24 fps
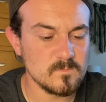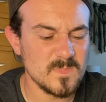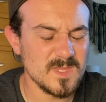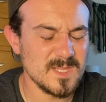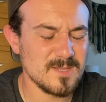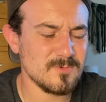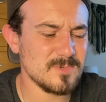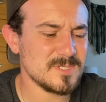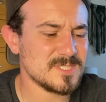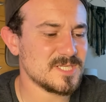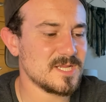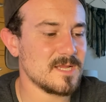
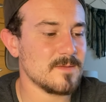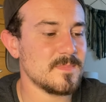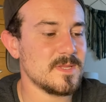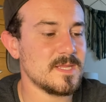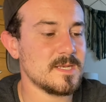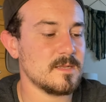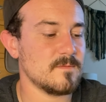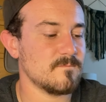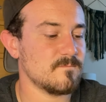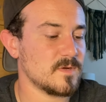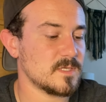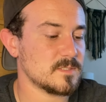which I mean
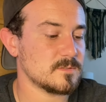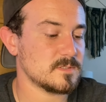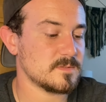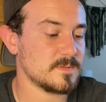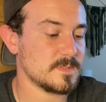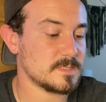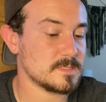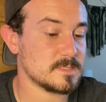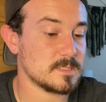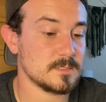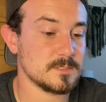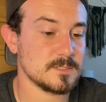in retrospect
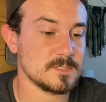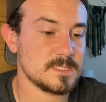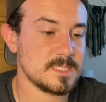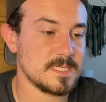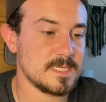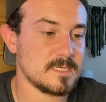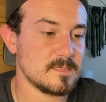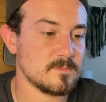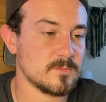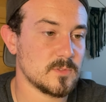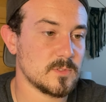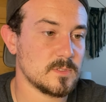is
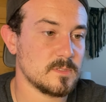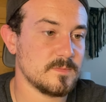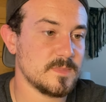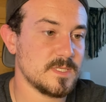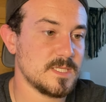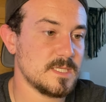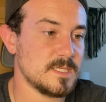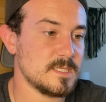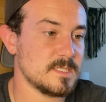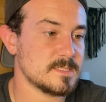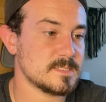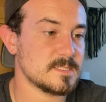understandable. I mean
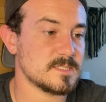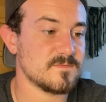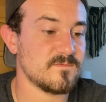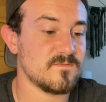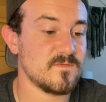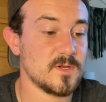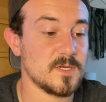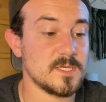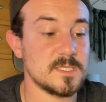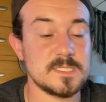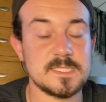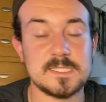he is just
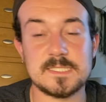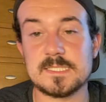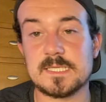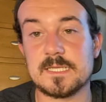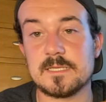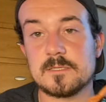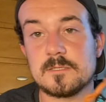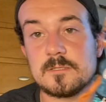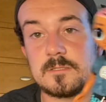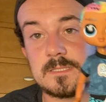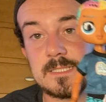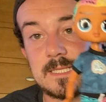very
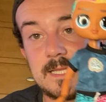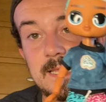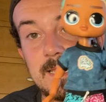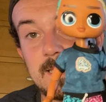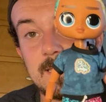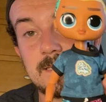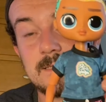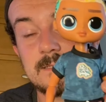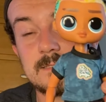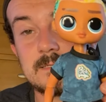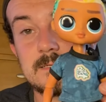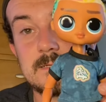detailed,
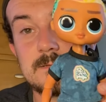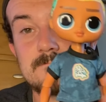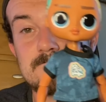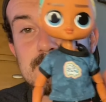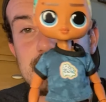and I